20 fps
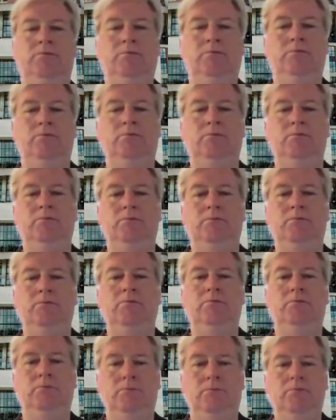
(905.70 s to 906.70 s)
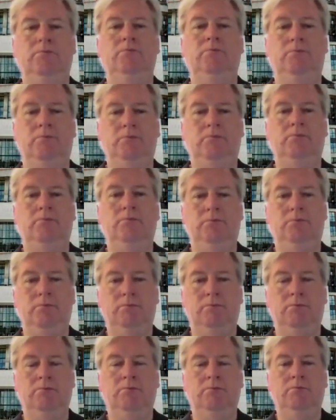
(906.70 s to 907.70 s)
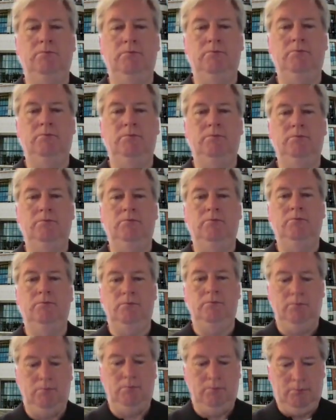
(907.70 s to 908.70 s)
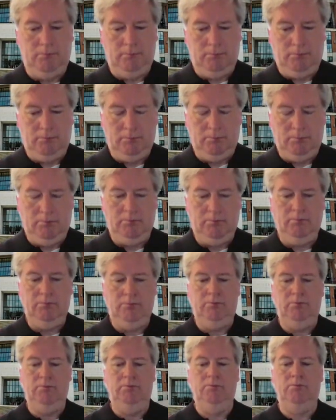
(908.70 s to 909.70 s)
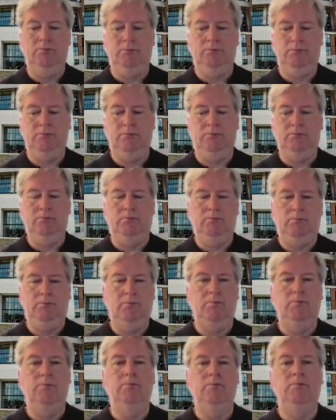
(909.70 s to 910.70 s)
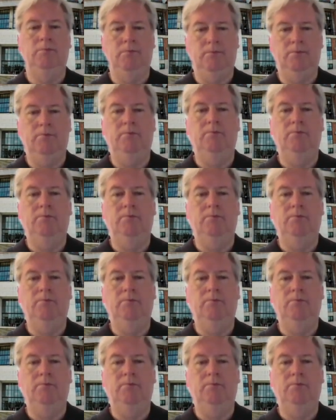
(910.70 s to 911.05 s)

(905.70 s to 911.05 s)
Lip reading: This person isn't speaking.